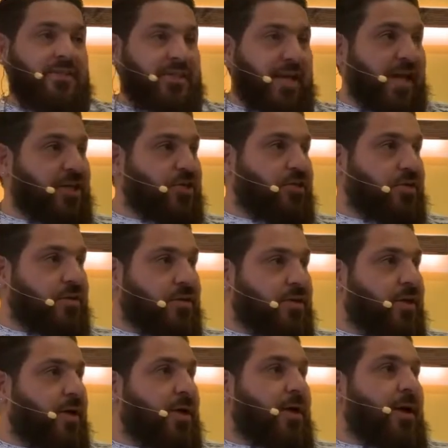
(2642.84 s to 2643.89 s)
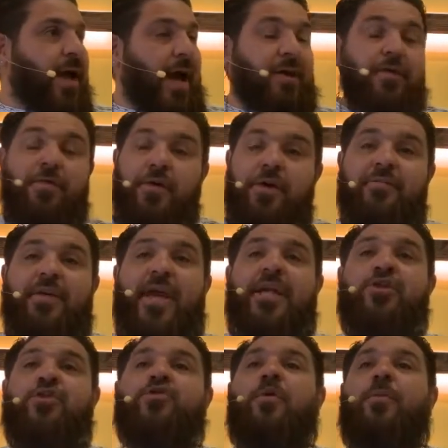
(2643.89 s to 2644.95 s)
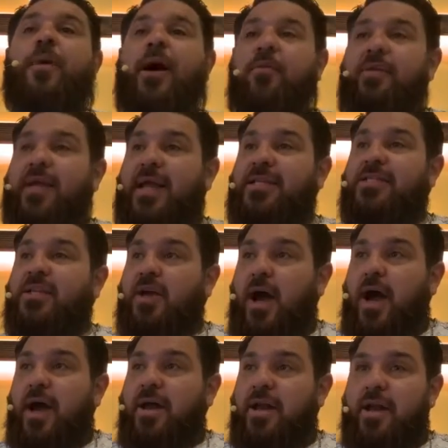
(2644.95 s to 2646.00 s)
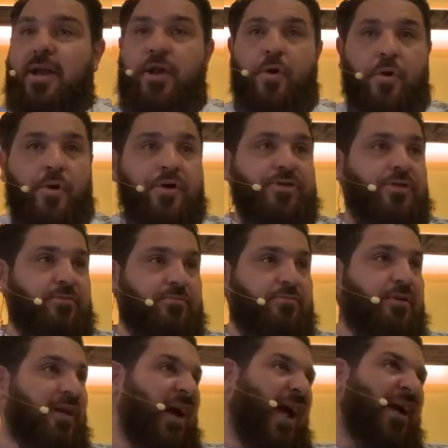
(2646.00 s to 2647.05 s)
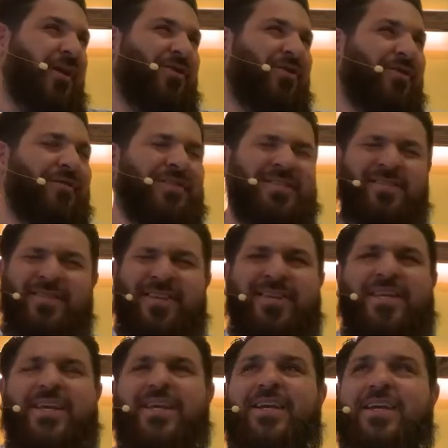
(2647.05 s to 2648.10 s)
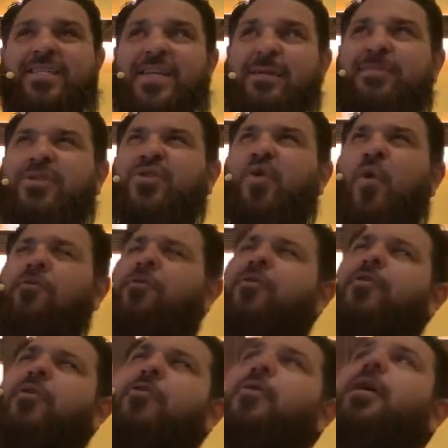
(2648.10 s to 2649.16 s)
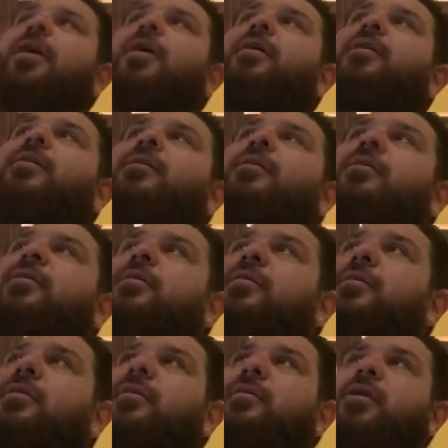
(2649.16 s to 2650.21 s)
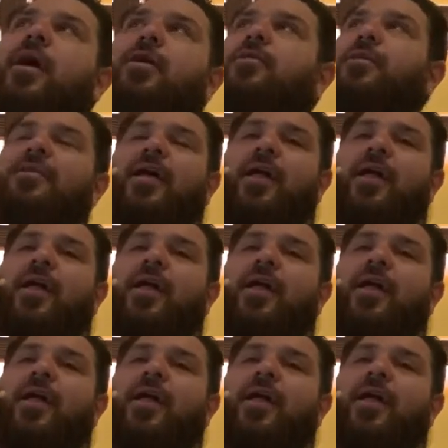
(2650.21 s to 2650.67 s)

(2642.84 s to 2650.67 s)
the angels and a third of the angels rebelled against god and in order i don't know if he's even in an attempt to overthrow god I don't.